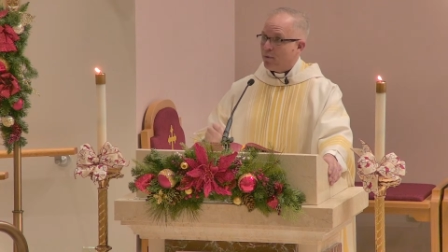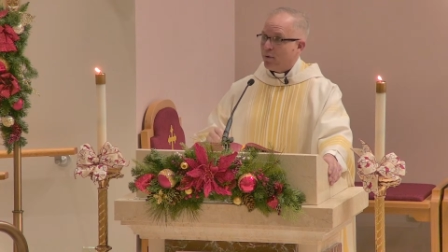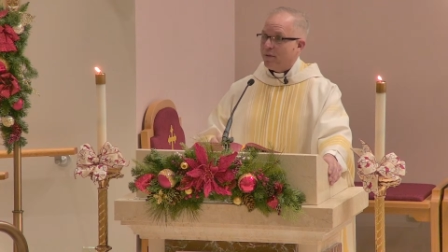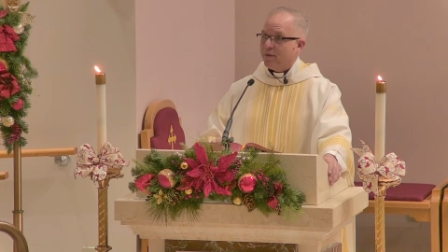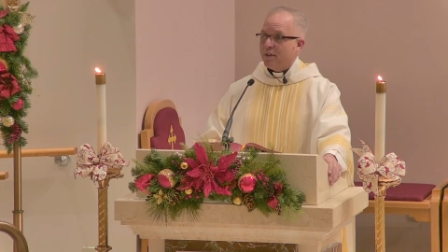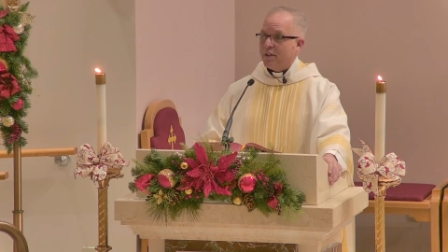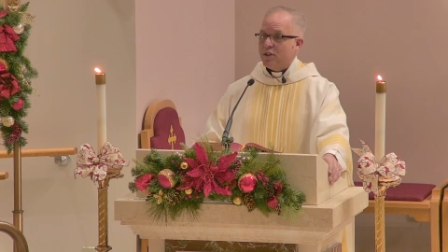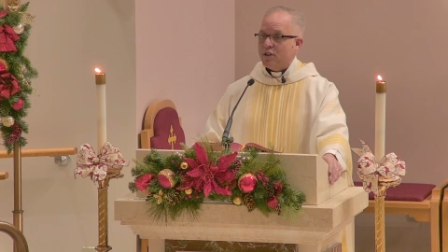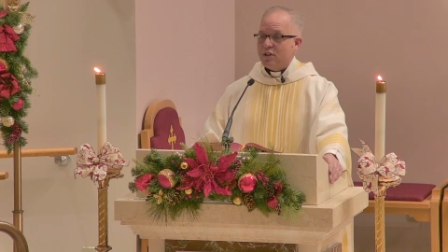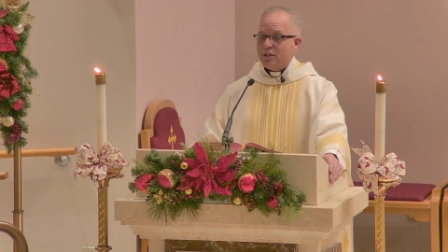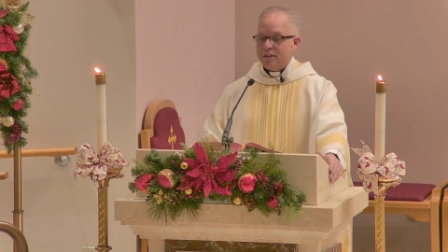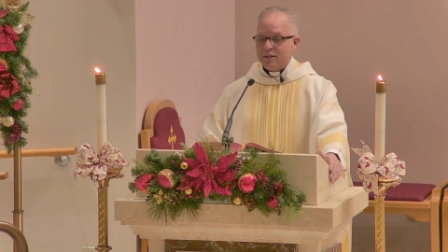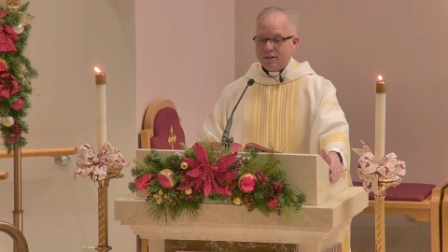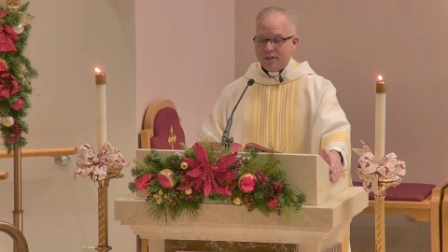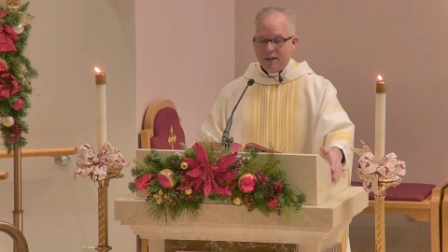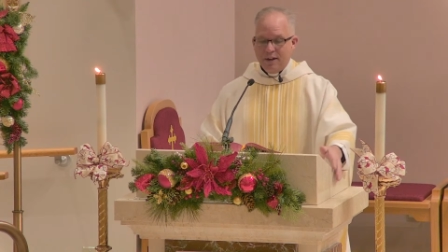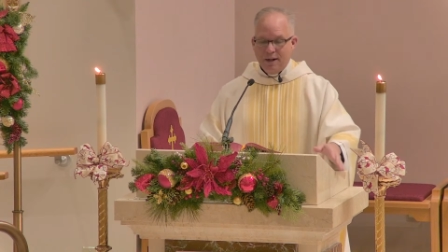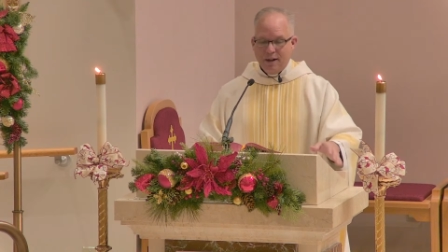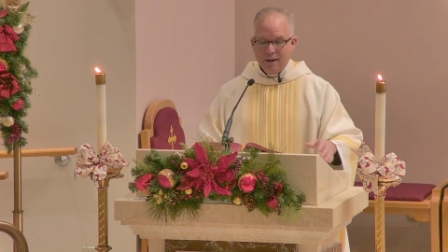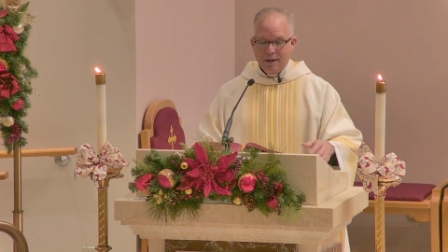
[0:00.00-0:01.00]
and
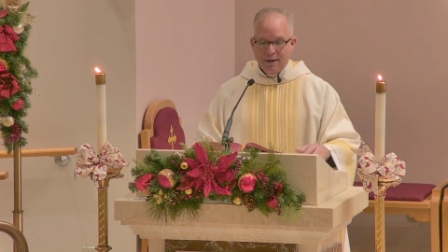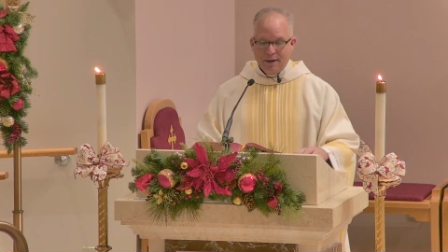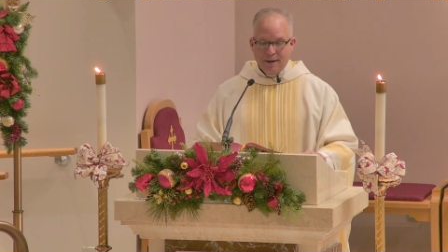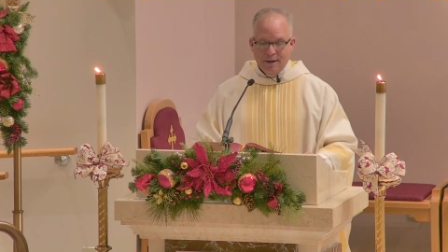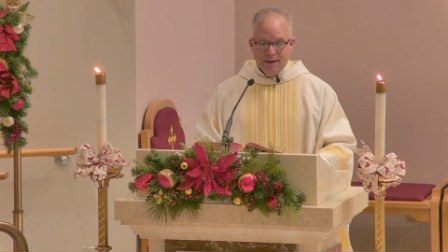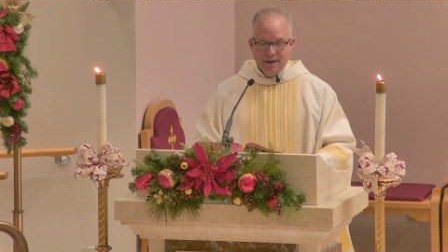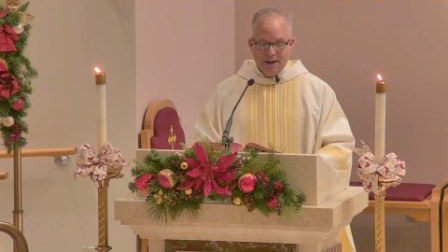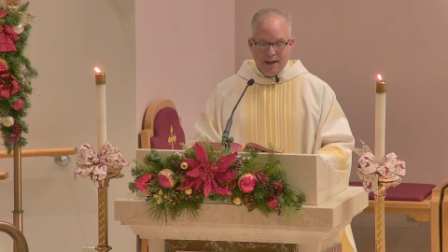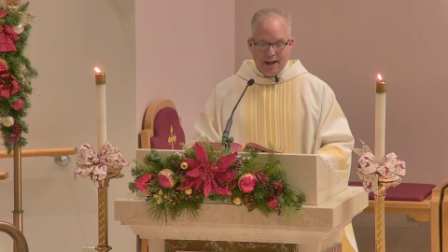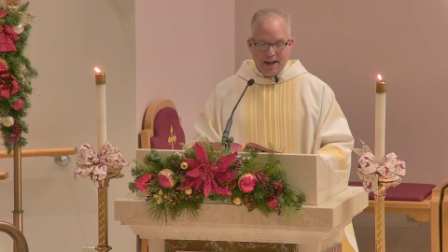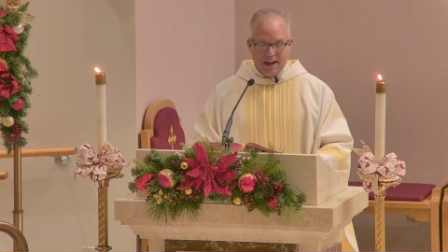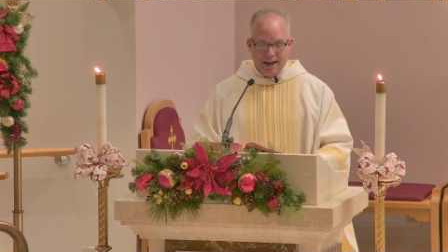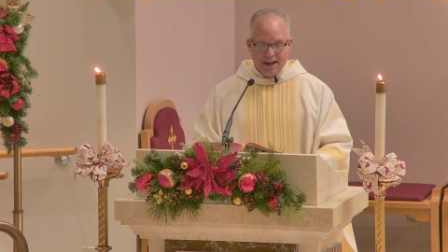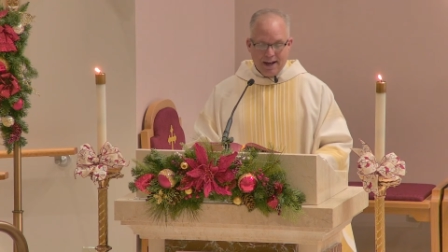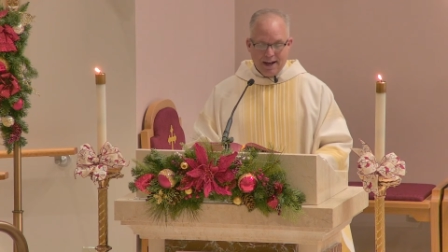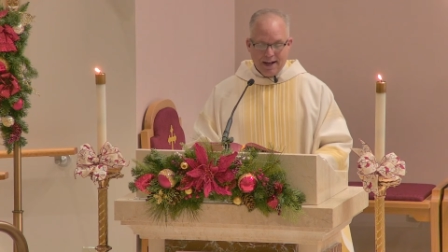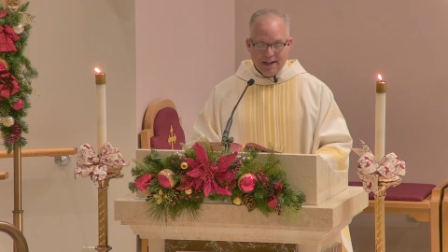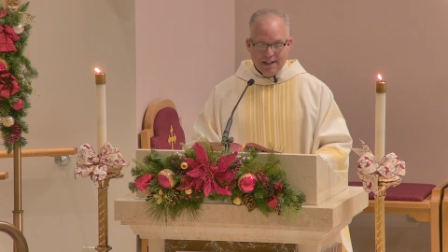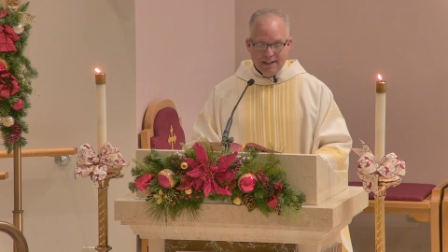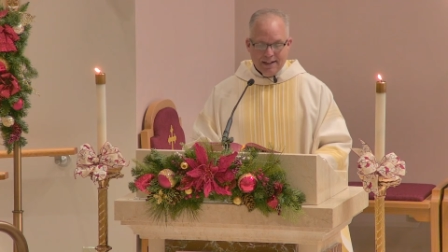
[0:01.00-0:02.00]
privileges,
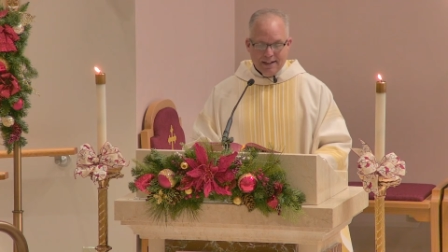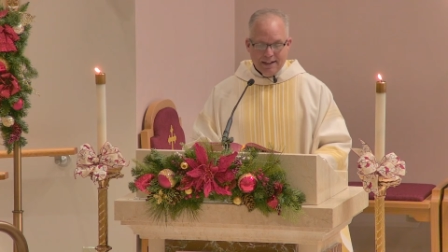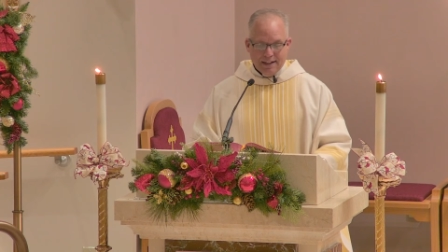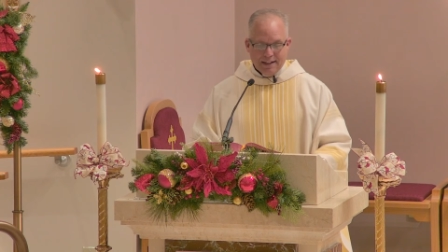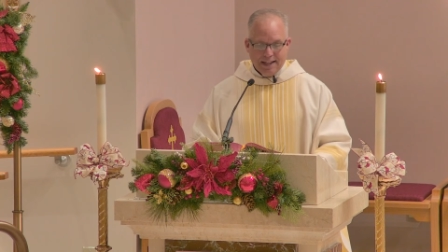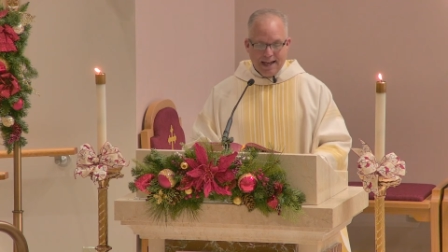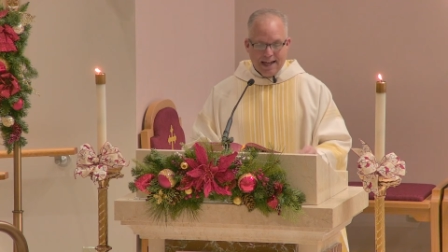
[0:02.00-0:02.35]
and